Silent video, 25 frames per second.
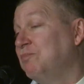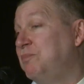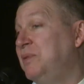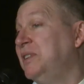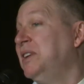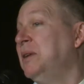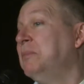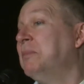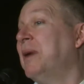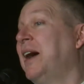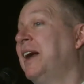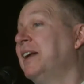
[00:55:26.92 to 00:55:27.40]

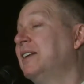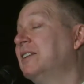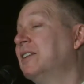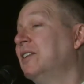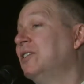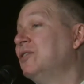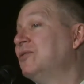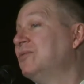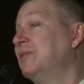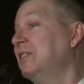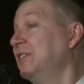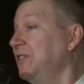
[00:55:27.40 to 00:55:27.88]
in my
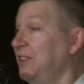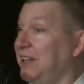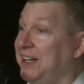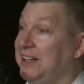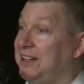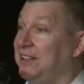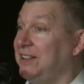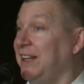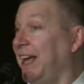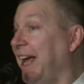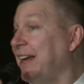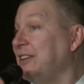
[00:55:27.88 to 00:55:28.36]
country,
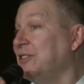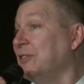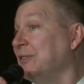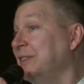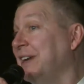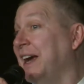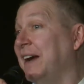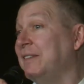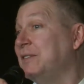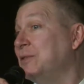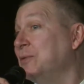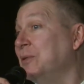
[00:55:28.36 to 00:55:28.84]
legally, I don't
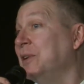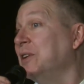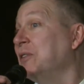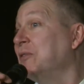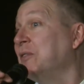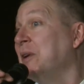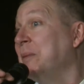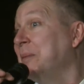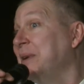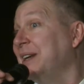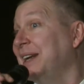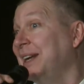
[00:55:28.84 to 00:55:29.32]
have to
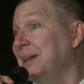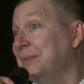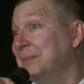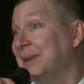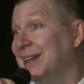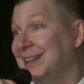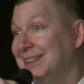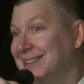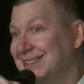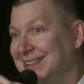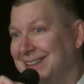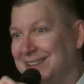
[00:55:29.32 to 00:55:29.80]
incriminate
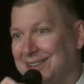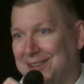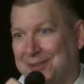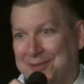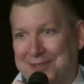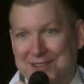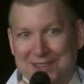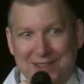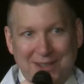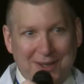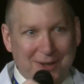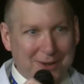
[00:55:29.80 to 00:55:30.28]

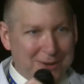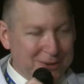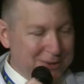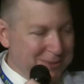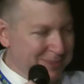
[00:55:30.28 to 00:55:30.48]
myself, so.